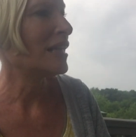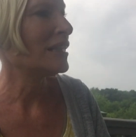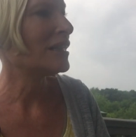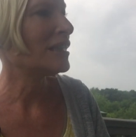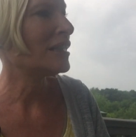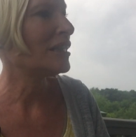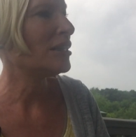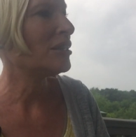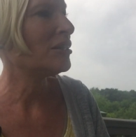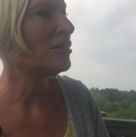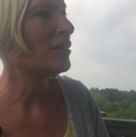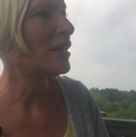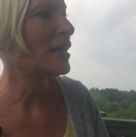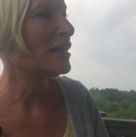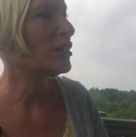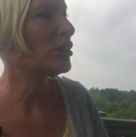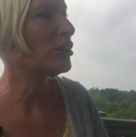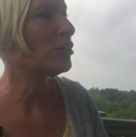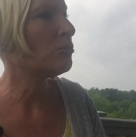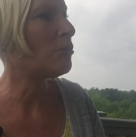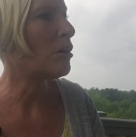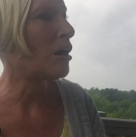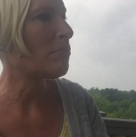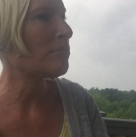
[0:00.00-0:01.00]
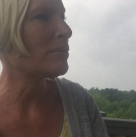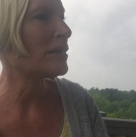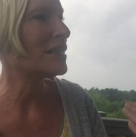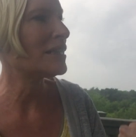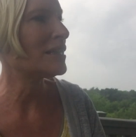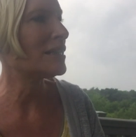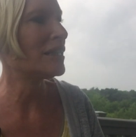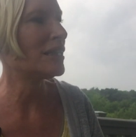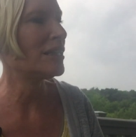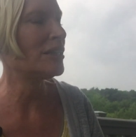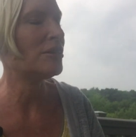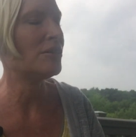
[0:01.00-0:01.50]
I see you as you want me to
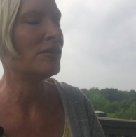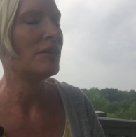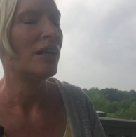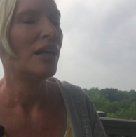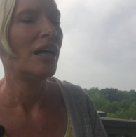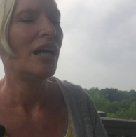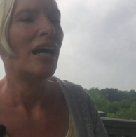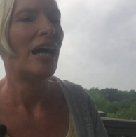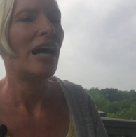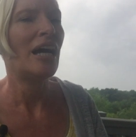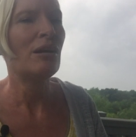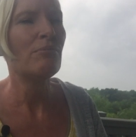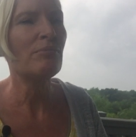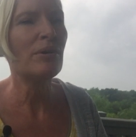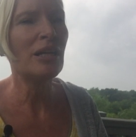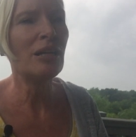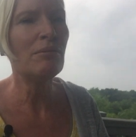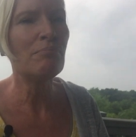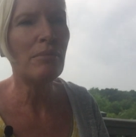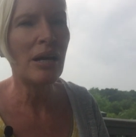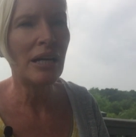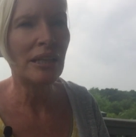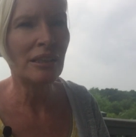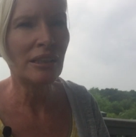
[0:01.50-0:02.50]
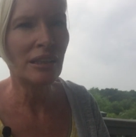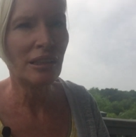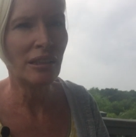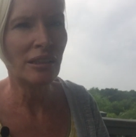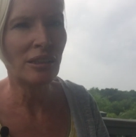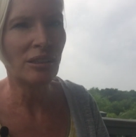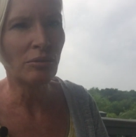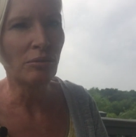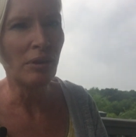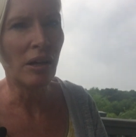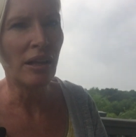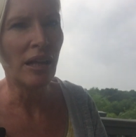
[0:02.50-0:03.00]
see you. I am going to mention
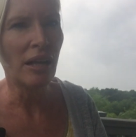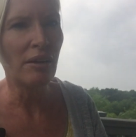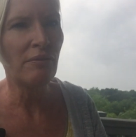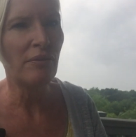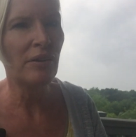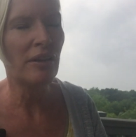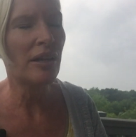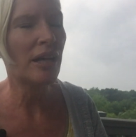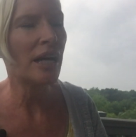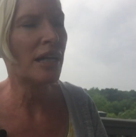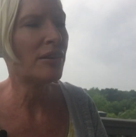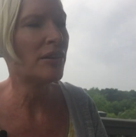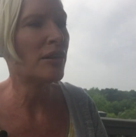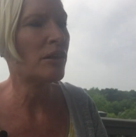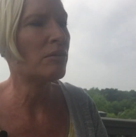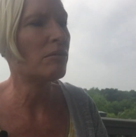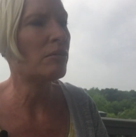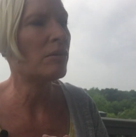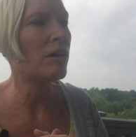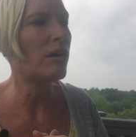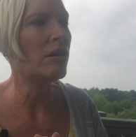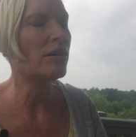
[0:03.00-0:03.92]
as well, I feel like there were